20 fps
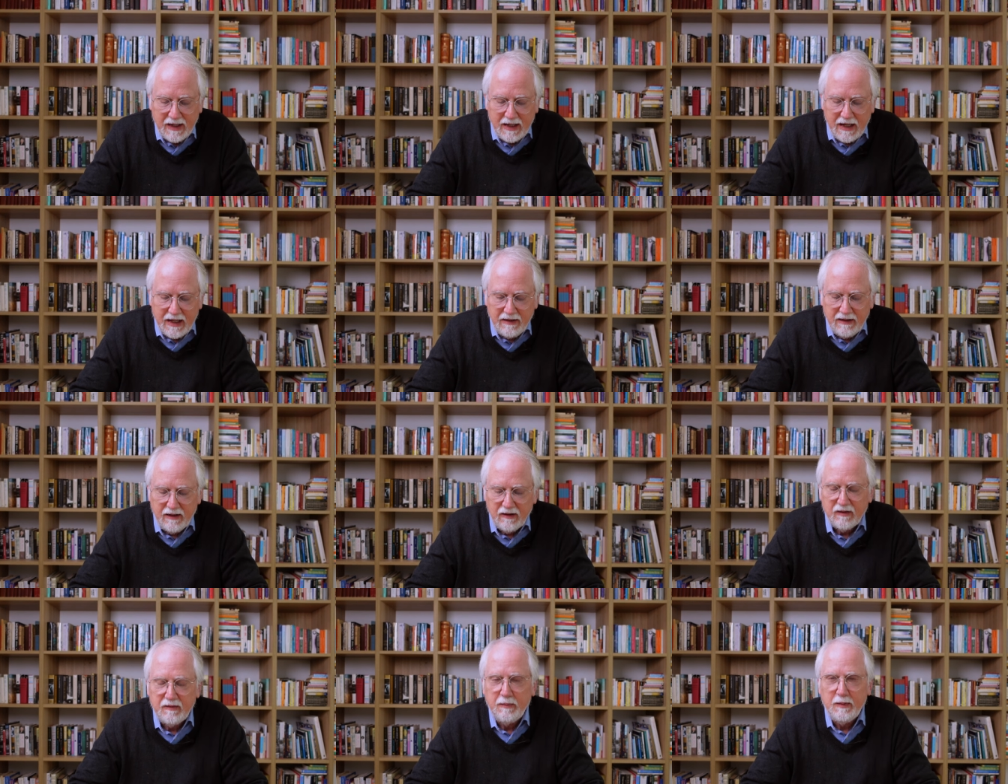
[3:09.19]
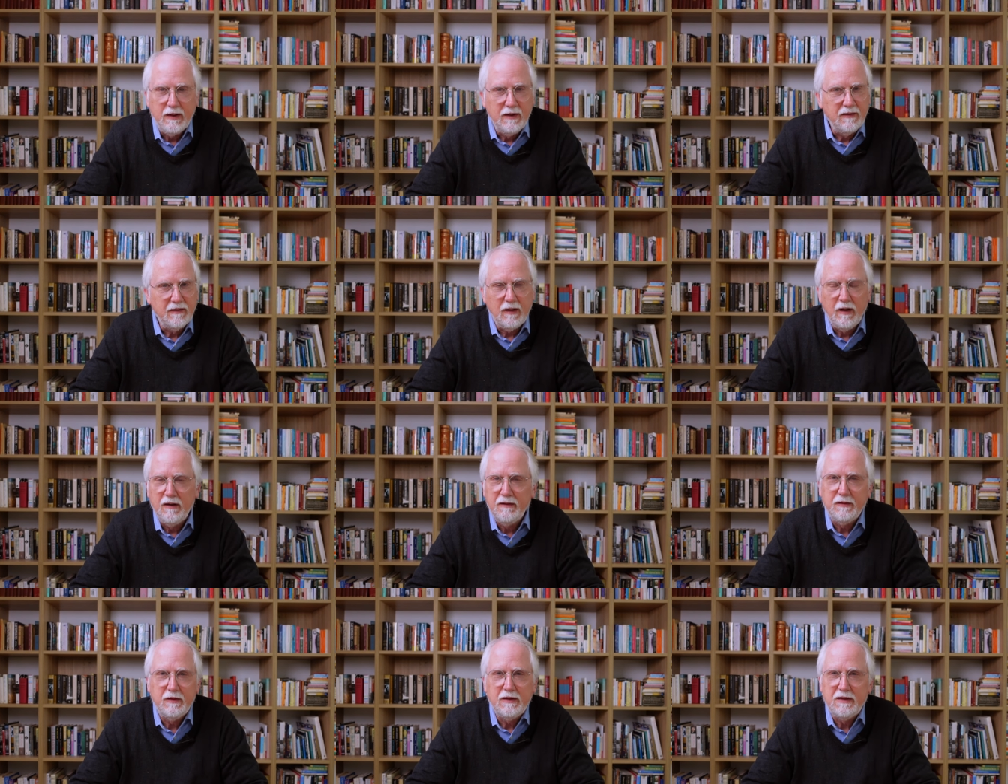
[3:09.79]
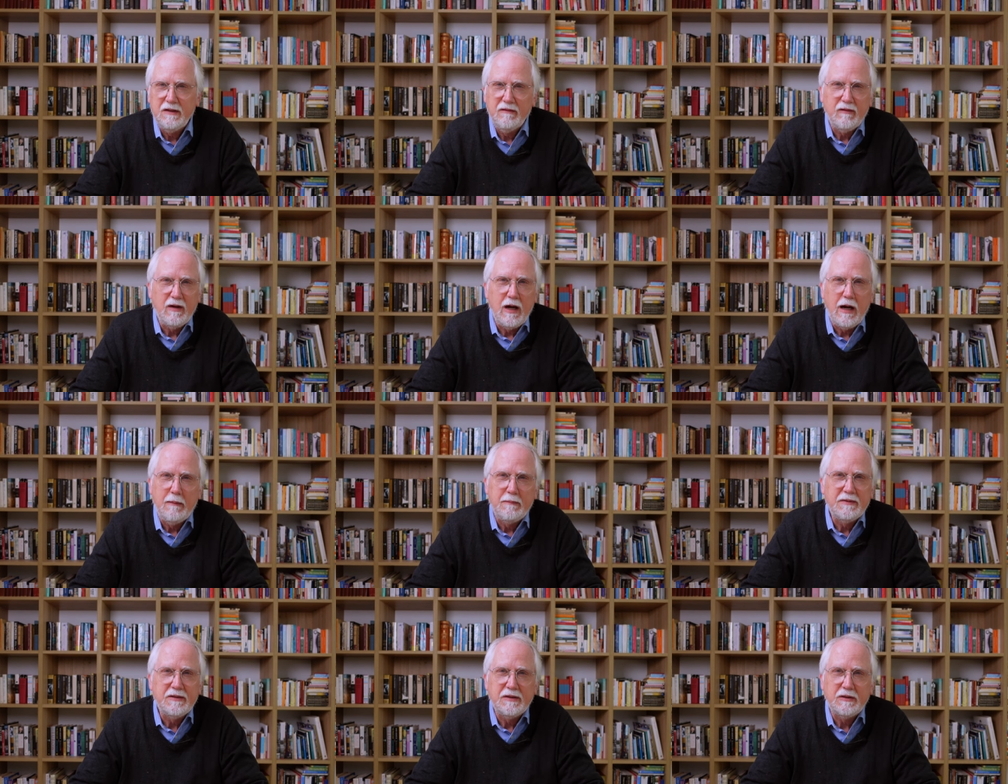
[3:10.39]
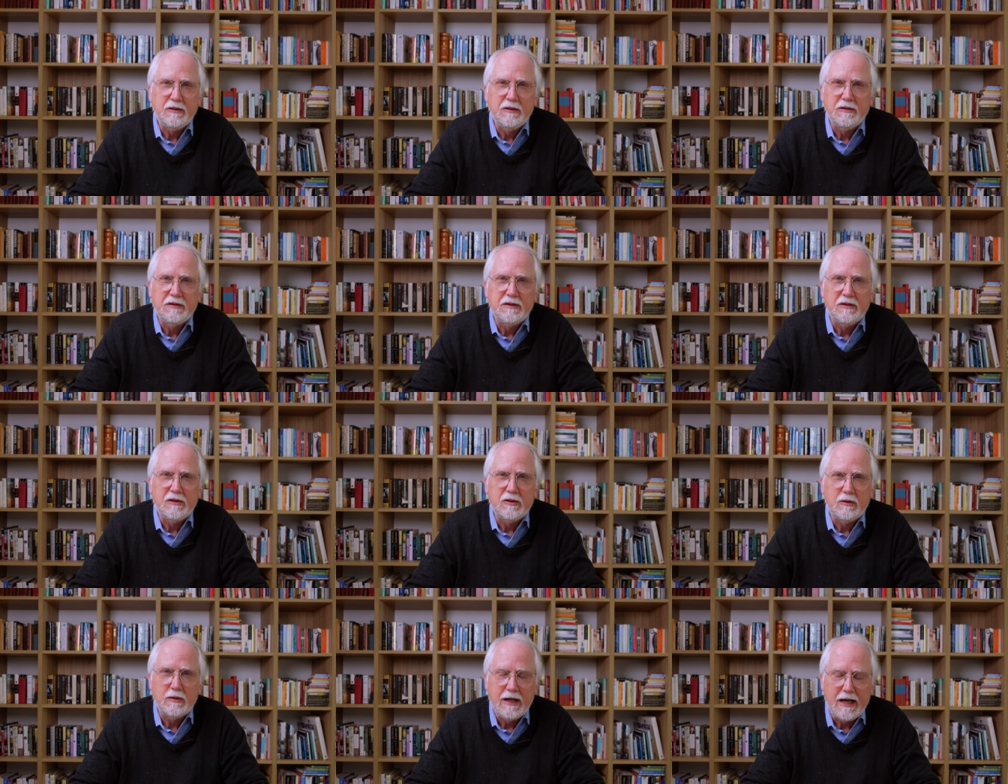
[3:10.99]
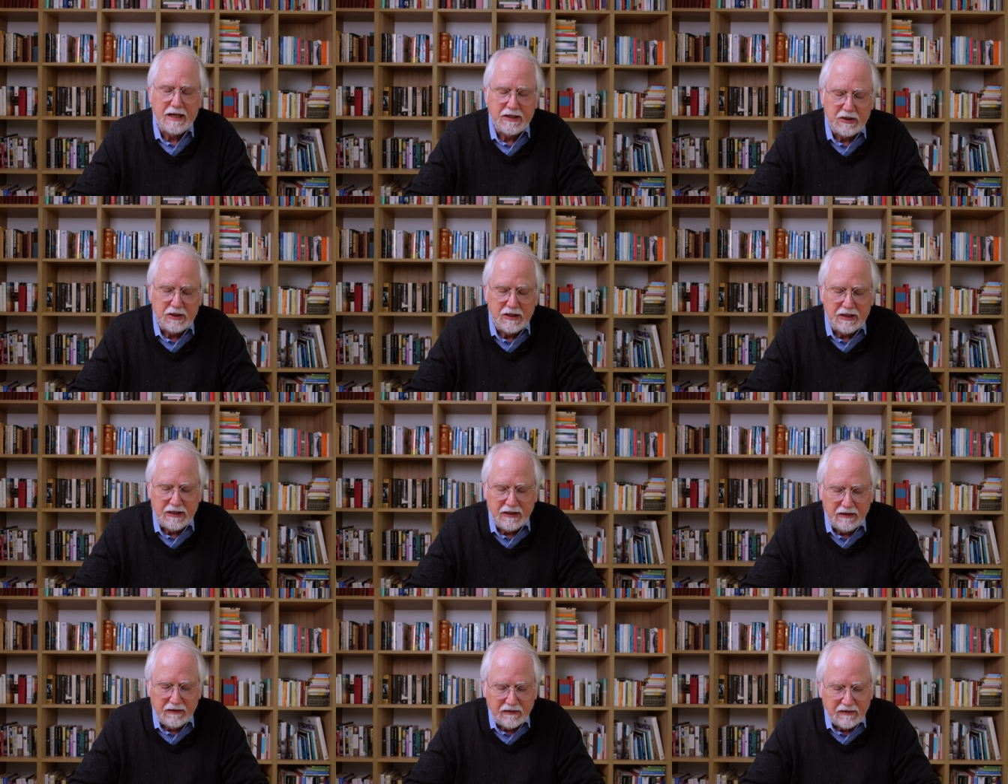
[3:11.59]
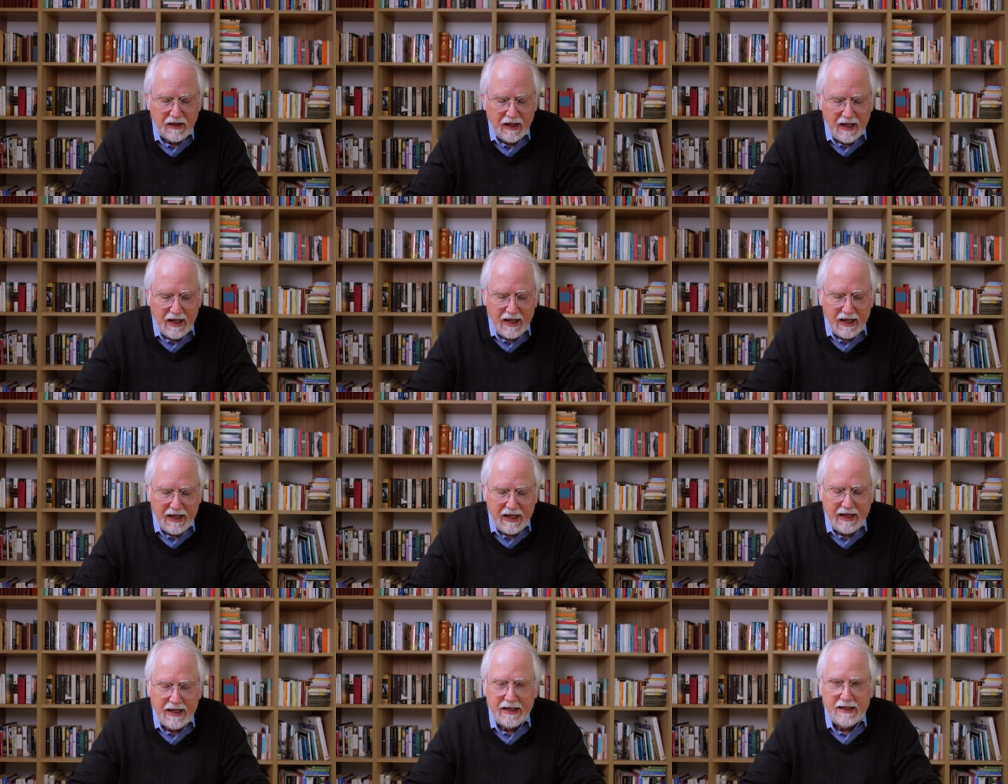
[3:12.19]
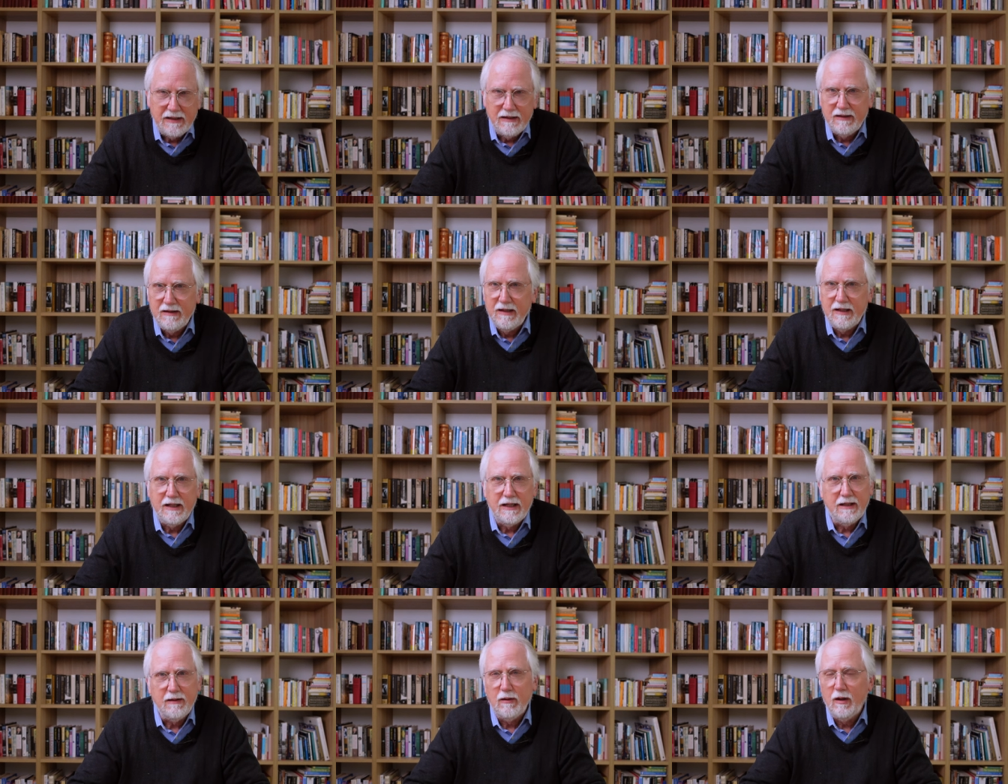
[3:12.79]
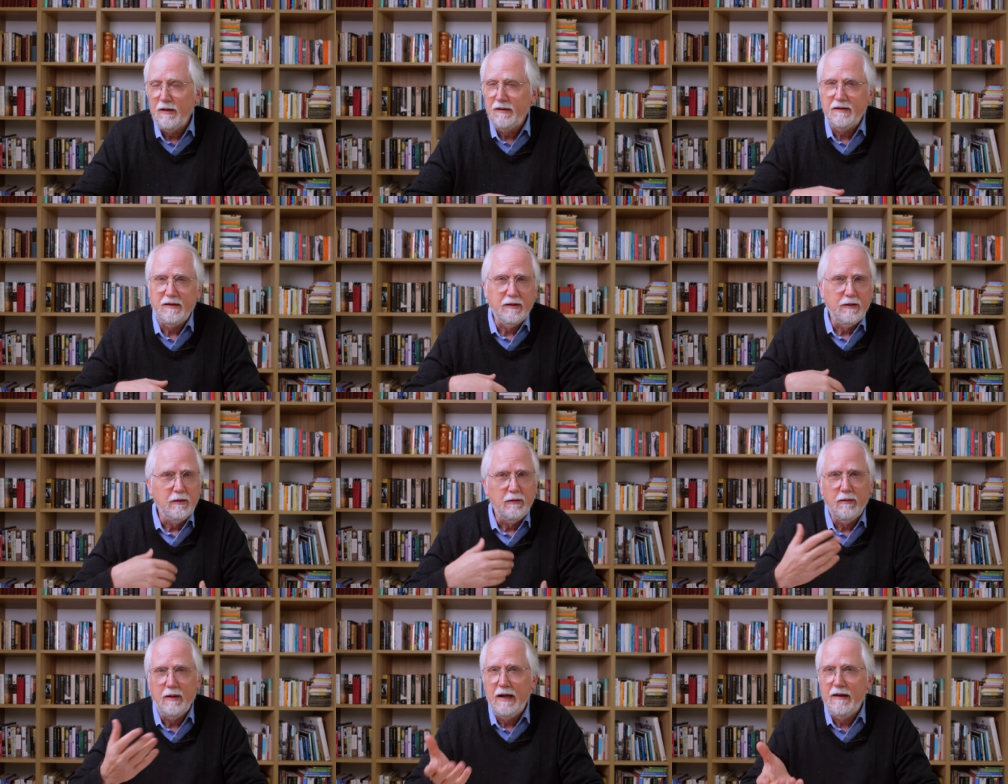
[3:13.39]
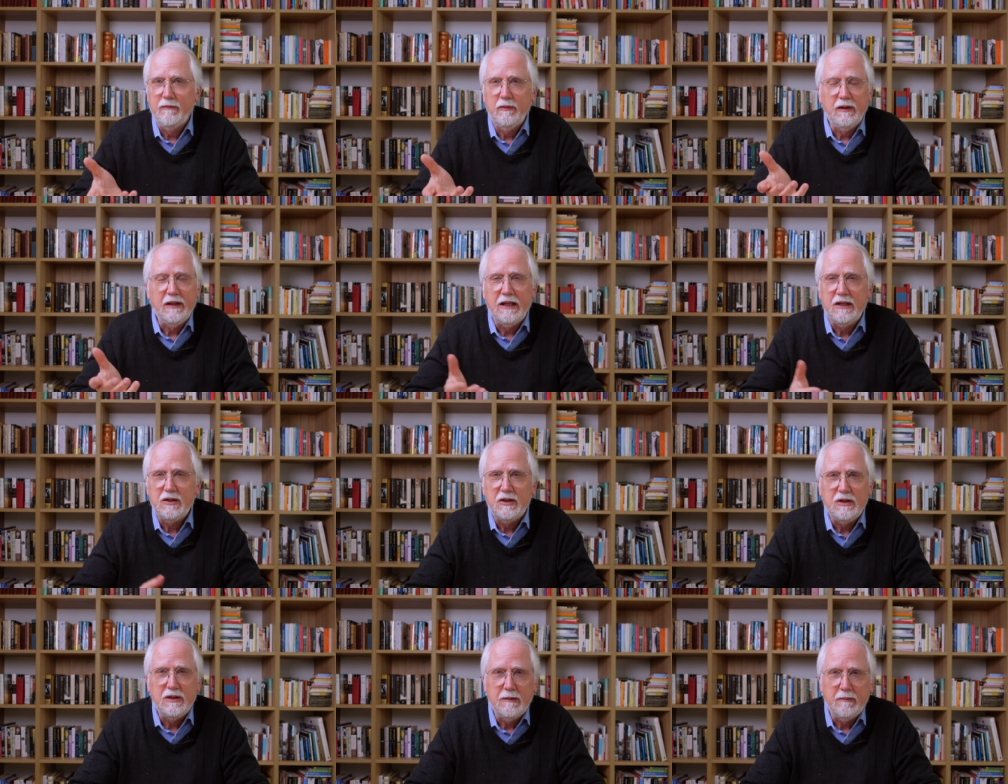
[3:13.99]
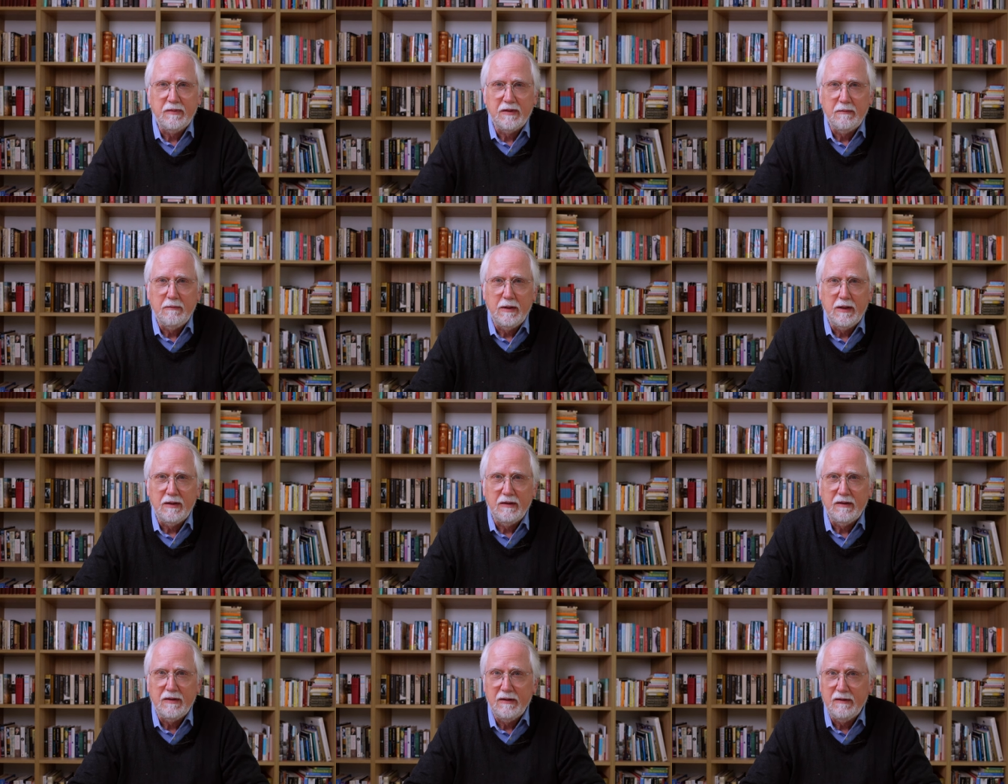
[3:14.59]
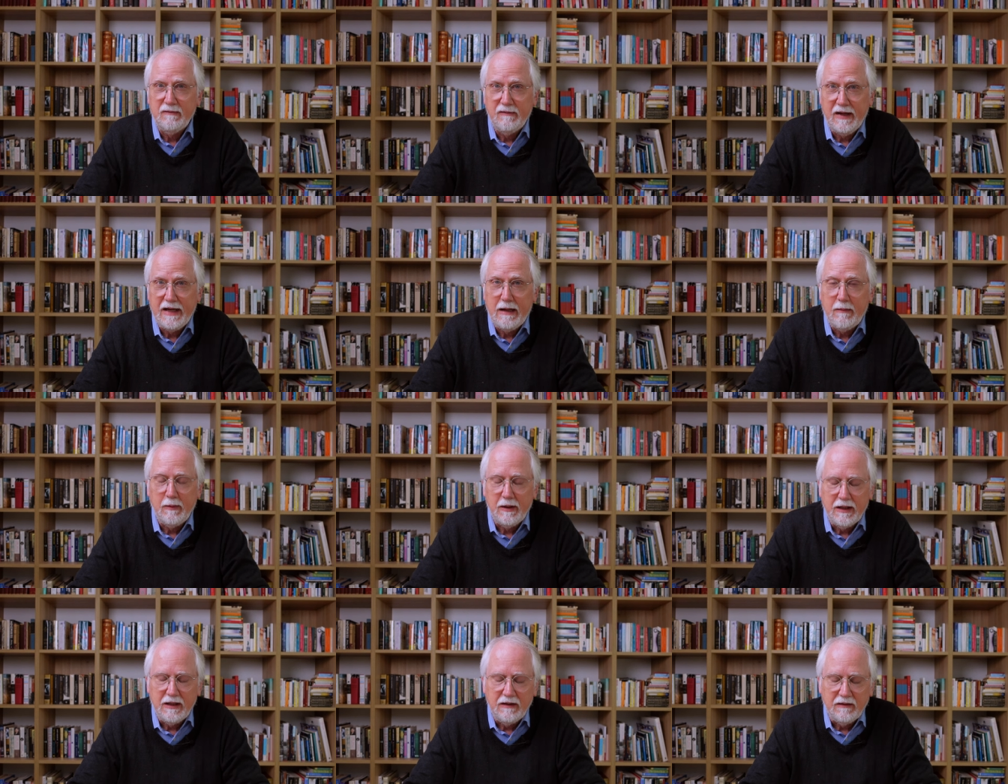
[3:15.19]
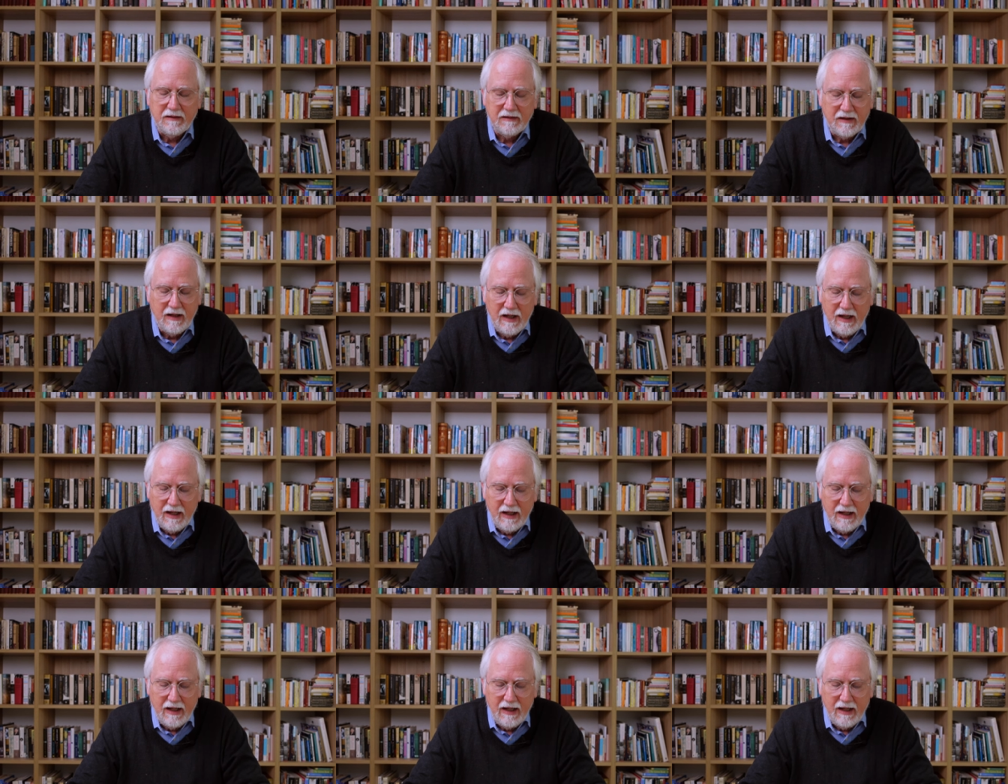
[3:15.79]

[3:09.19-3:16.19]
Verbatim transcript: and they experience all sorts of obstacles and tragedies, and they also have relationships among the families.